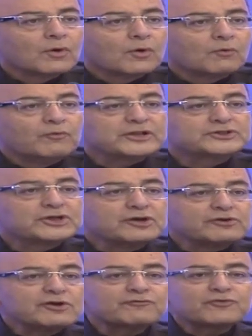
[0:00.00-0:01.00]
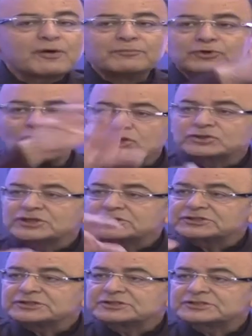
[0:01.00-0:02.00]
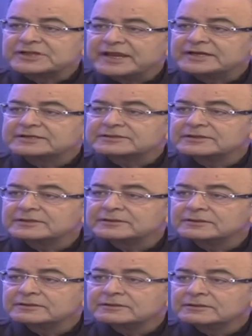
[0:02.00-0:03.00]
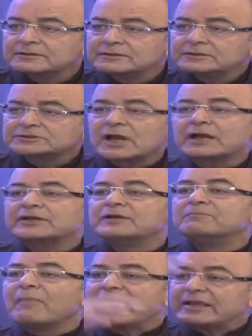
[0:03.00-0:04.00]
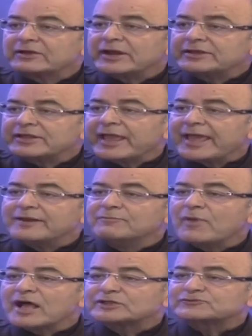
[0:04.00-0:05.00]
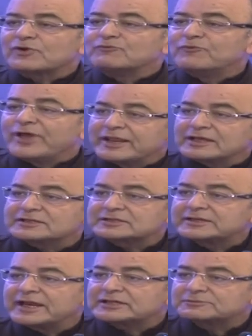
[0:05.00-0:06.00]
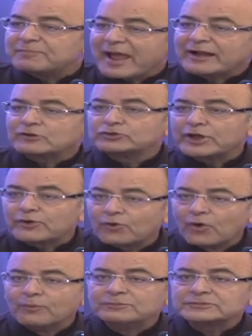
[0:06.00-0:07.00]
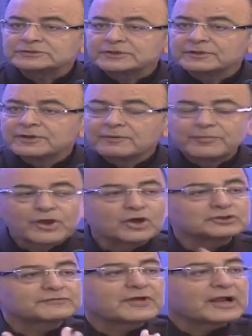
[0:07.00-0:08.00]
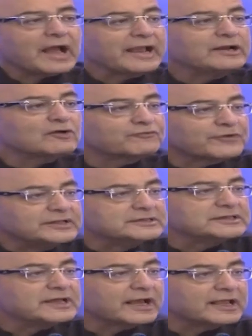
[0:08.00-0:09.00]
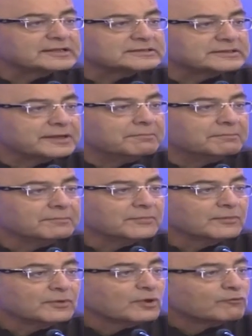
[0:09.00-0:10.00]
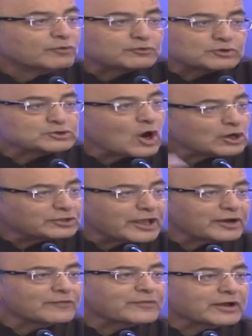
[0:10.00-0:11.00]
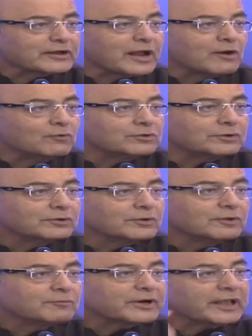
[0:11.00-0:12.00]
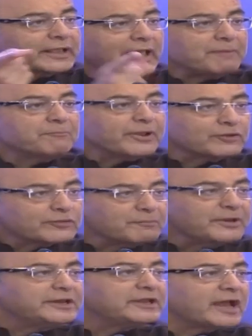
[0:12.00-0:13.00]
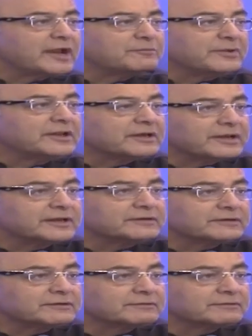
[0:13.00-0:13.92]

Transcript: where children from northeastern states started migrating en masse from various states back to their homes because of the kind of frenzy against them, which was not there on the ground, but a campaign on the media had been created.